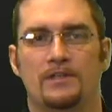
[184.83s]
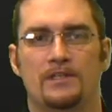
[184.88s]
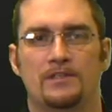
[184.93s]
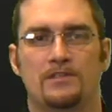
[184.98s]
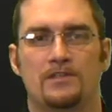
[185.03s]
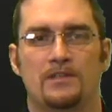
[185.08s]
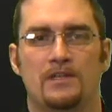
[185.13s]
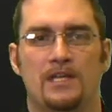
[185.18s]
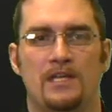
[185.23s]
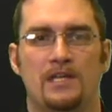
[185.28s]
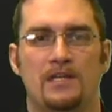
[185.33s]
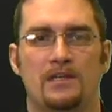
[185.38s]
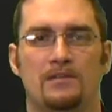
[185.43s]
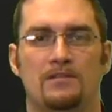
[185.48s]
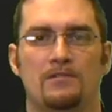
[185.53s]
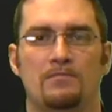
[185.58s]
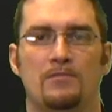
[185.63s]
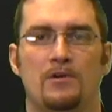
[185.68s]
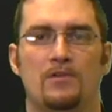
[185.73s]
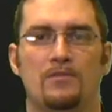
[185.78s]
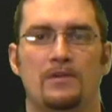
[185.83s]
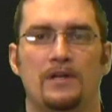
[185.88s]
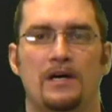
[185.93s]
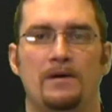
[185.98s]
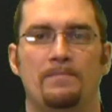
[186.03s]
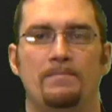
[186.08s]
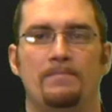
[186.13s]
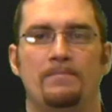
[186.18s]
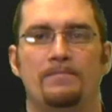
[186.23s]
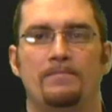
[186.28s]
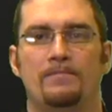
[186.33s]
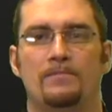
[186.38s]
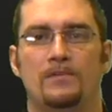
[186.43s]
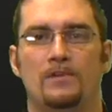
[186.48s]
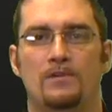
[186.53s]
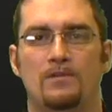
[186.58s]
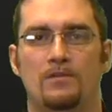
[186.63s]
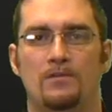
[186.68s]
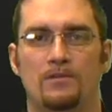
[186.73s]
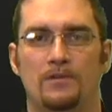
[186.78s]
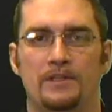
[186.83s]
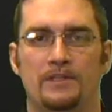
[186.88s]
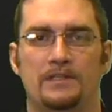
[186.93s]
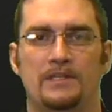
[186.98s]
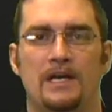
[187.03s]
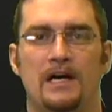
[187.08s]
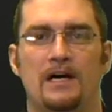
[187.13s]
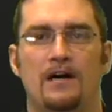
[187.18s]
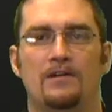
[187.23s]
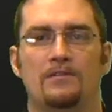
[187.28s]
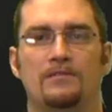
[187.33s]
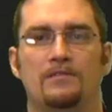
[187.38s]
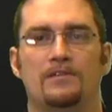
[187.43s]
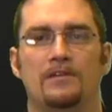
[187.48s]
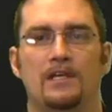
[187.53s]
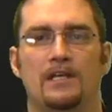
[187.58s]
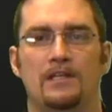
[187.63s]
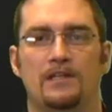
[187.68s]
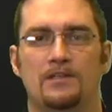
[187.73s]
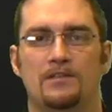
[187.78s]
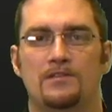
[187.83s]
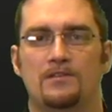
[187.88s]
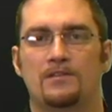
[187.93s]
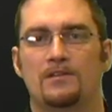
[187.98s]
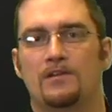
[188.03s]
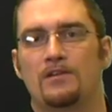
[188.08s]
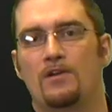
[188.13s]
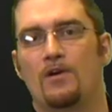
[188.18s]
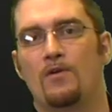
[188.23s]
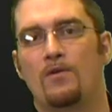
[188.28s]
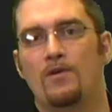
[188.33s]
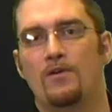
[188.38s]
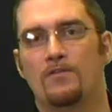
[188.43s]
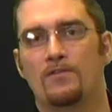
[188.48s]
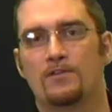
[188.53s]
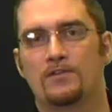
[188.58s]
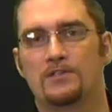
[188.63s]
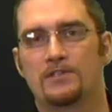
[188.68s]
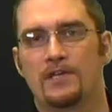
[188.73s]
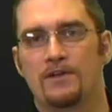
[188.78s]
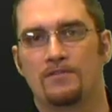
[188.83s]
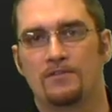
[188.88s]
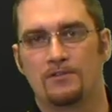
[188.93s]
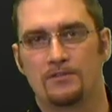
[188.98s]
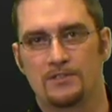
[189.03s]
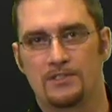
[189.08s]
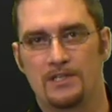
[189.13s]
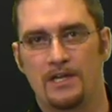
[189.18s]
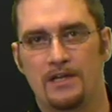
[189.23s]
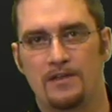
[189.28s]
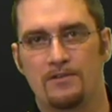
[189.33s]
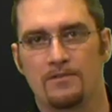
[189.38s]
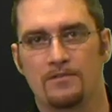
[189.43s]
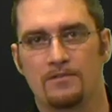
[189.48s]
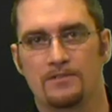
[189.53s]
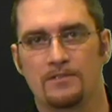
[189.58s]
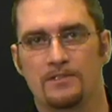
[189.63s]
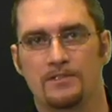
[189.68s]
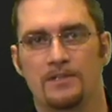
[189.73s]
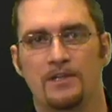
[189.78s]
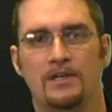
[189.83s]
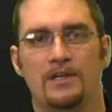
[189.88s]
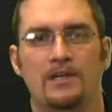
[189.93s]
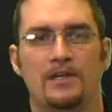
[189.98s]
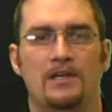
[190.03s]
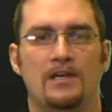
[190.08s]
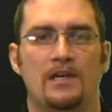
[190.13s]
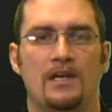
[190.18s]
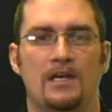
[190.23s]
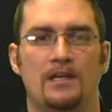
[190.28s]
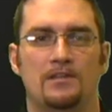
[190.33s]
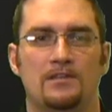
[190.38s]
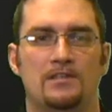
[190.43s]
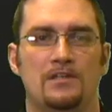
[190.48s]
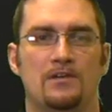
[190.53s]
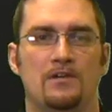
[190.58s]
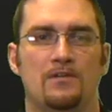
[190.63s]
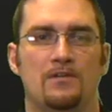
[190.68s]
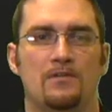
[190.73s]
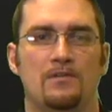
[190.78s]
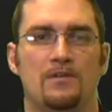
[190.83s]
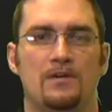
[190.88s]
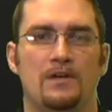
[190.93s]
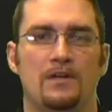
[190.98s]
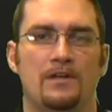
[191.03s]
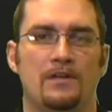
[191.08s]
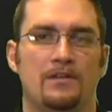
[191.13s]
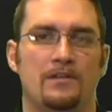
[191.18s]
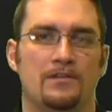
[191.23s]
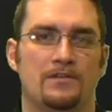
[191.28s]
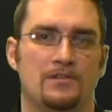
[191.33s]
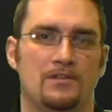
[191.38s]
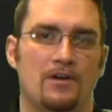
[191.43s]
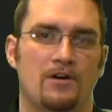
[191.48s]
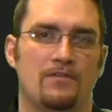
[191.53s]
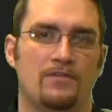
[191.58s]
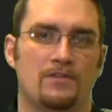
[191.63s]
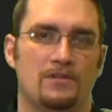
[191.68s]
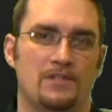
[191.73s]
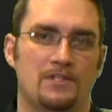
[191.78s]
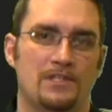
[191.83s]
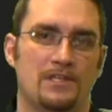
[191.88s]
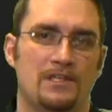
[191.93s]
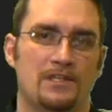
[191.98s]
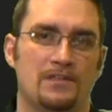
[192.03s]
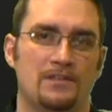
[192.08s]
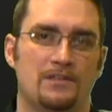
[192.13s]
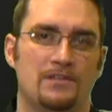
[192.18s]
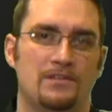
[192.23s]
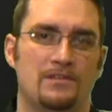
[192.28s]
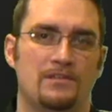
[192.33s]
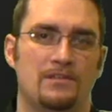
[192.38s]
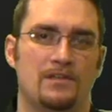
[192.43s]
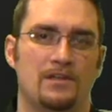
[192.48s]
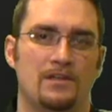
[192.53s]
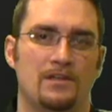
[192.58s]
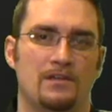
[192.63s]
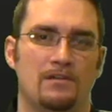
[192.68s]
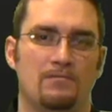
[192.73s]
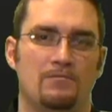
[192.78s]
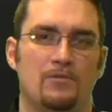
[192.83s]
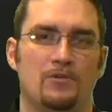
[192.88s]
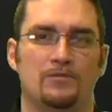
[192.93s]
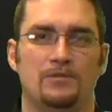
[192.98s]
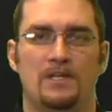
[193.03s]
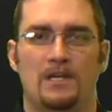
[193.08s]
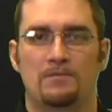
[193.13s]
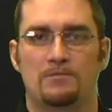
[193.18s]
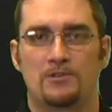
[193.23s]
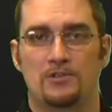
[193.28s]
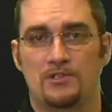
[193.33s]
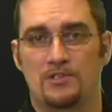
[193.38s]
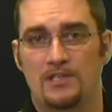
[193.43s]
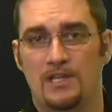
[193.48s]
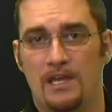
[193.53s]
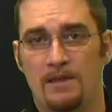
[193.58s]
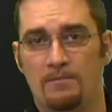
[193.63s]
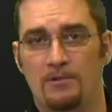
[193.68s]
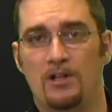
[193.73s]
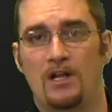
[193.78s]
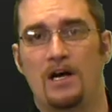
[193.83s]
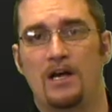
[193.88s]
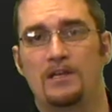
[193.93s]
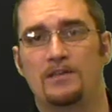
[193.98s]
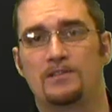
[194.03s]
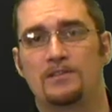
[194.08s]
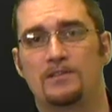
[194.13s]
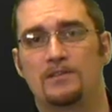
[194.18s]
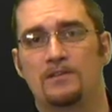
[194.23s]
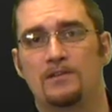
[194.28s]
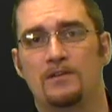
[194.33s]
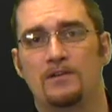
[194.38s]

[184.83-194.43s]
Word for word: It's going to heat the mold up, cool it down, and it's going to go over several cycles until the solver sees the mold temperature stabilize.